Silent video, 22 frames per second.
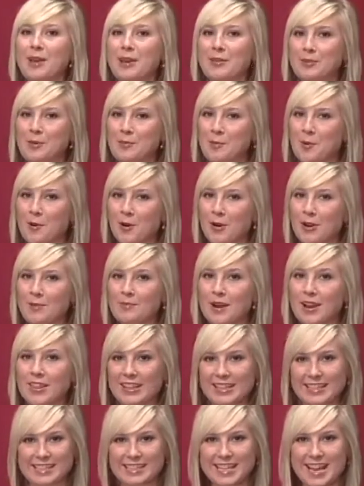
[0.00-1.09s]
been reported
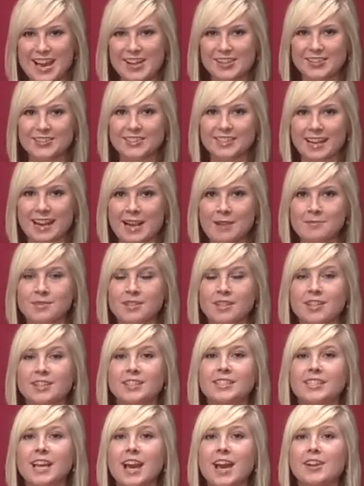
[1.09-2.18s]
by the Seattle Times that the
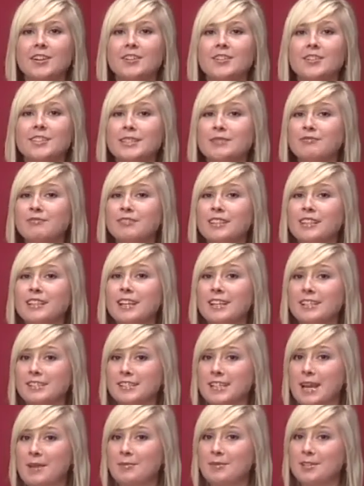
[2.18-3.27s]
Seattle Symphony
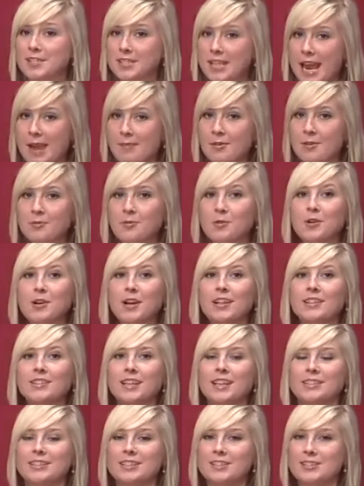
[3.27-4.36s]
has named Simon
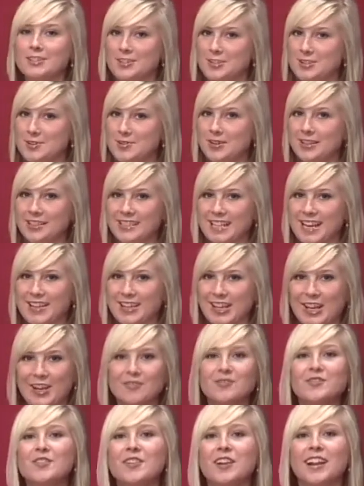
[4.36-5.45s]
Woods as its new
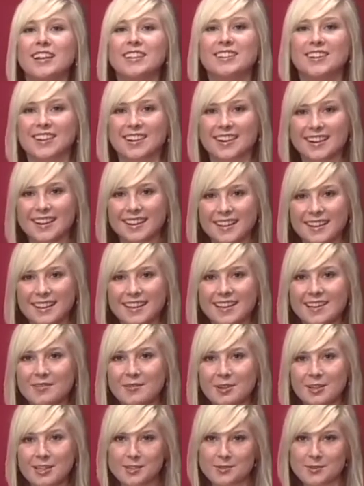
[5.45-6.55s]
executive director.
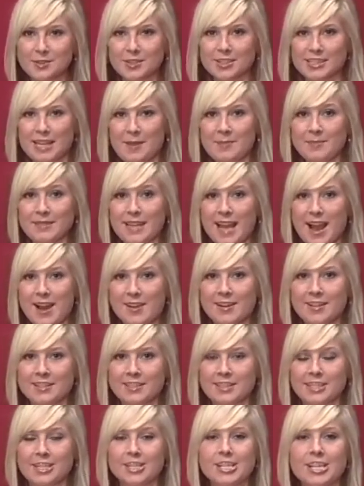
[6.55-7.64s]
Woods will step down
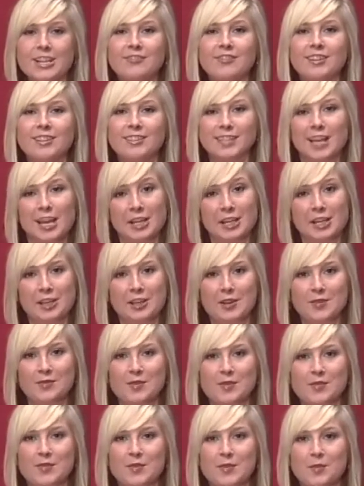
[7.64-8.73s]
as the chief
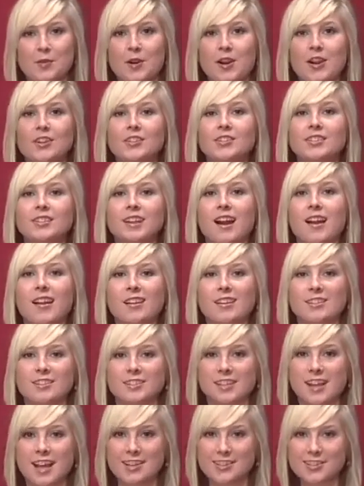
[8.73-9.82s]
executive of the Royal
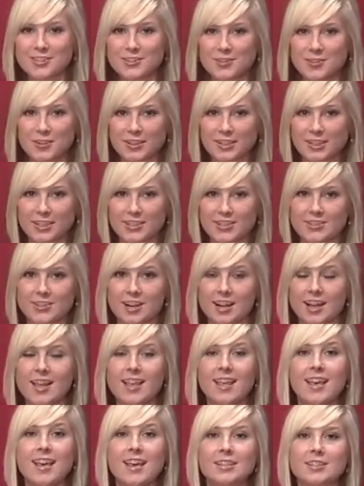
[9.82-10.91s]
Scottish National Orchestra
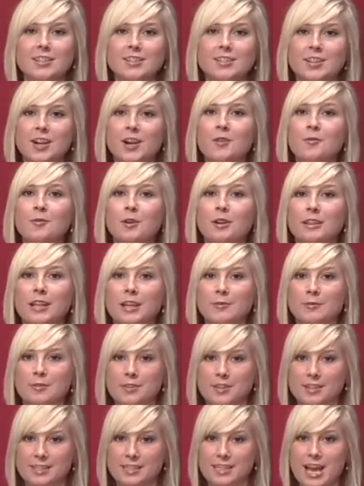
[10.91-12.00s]
to start working
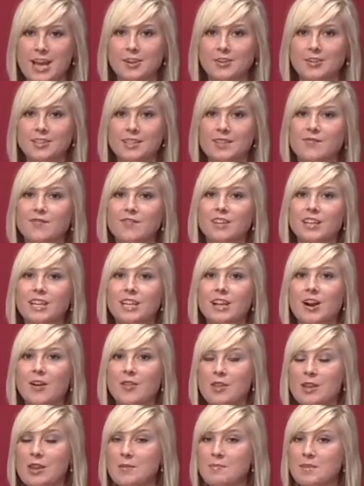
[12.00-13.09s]
with the Seattle Symphony
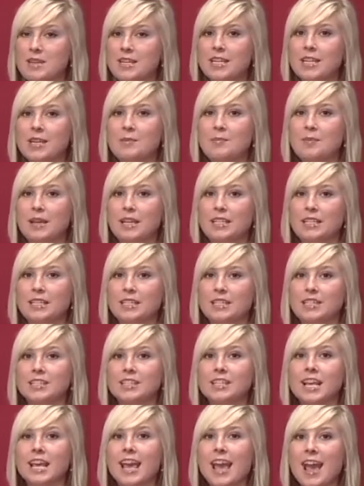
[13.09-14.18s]
on the immediate
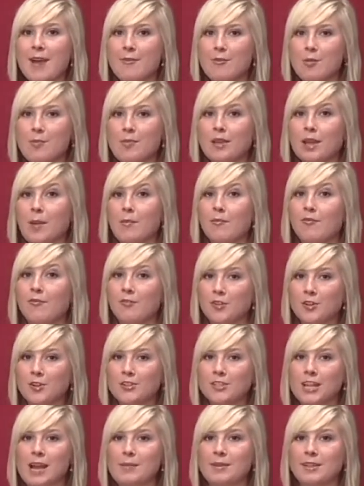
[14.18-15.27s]
basis and will become
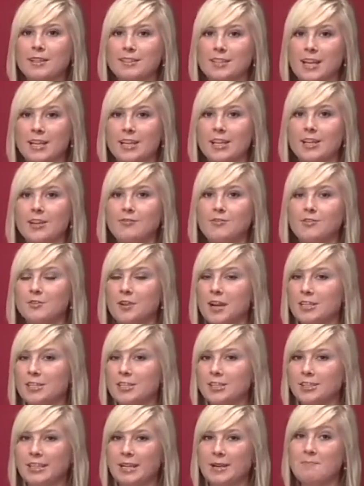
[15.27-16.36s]
full-time executive
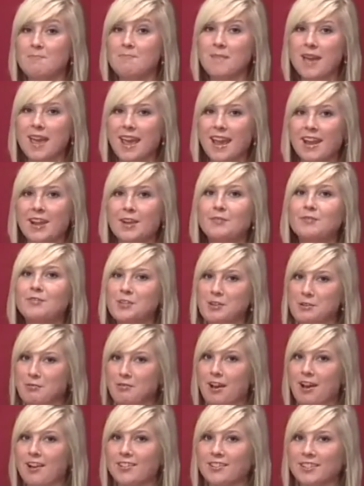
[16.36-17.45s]
director in May of
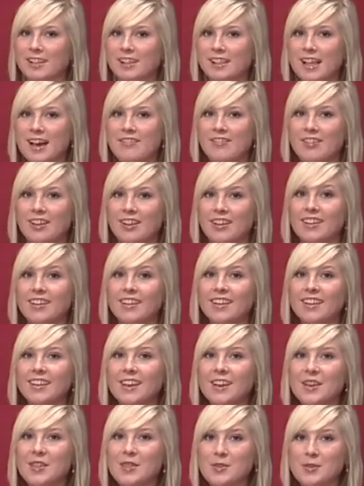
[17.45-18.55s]
2011.
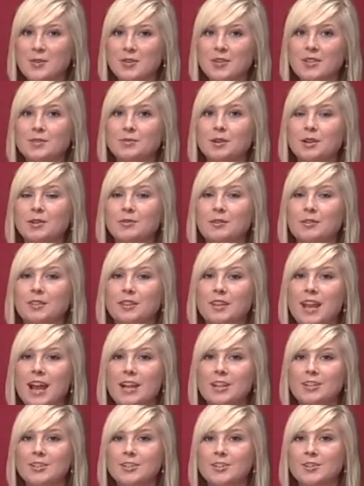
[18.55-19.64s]
Through his work with the
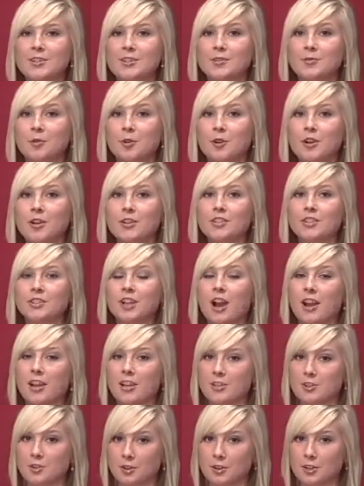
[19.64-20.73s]
National Royal
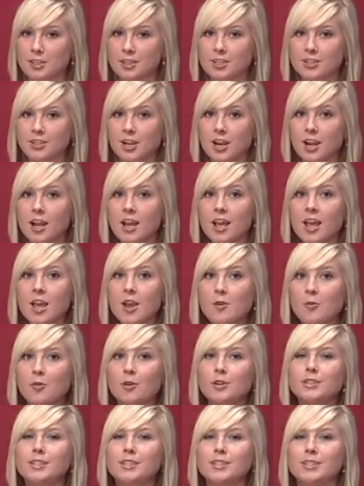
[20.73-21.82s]
Scottish Orchestra,
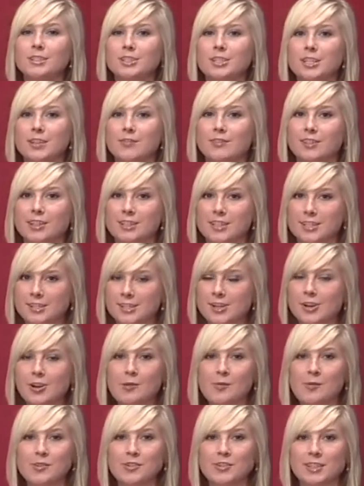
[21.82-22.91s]
Woods has achieved
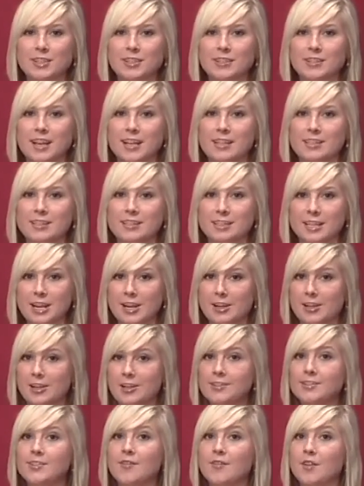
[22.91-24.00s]
considerable success in the
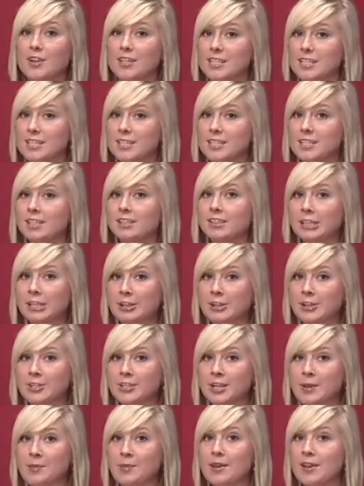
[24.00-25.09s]
areas of artistic
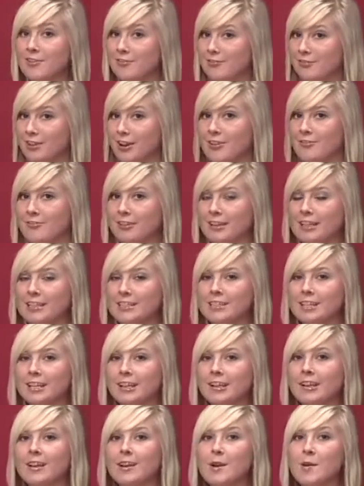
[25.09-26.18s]
leadership,
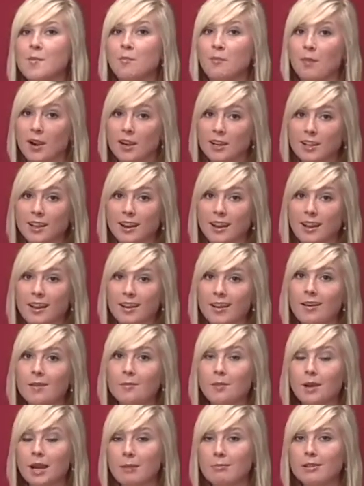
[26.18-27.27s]
fundraising, marketing,
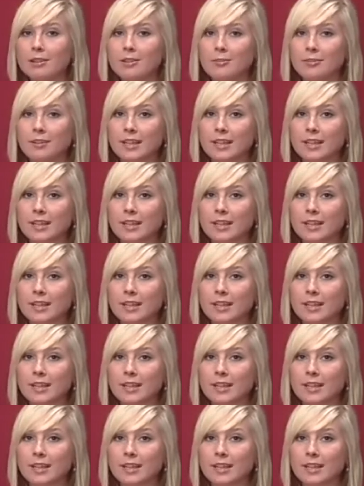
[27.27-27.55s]
public